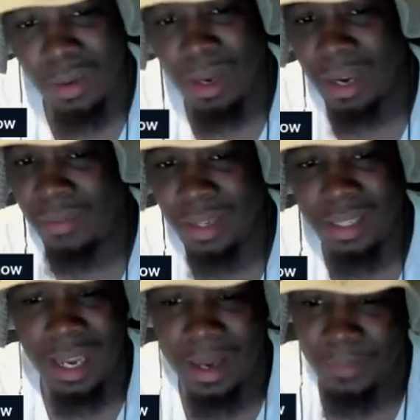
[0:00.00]
every
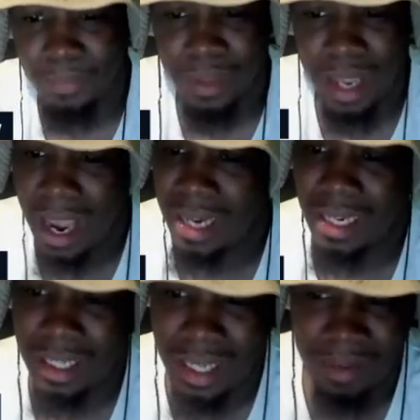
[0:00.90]
day at
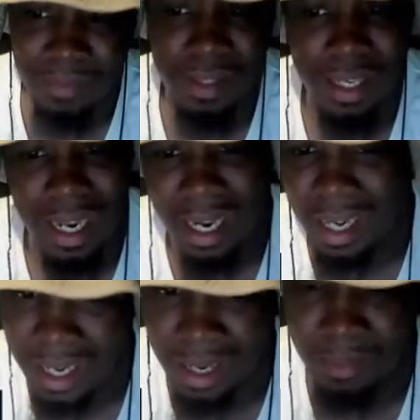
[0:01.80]
11
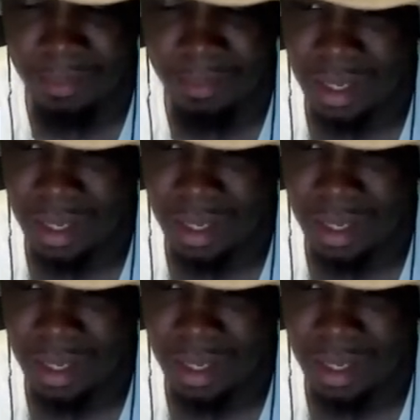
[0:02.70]
a.m.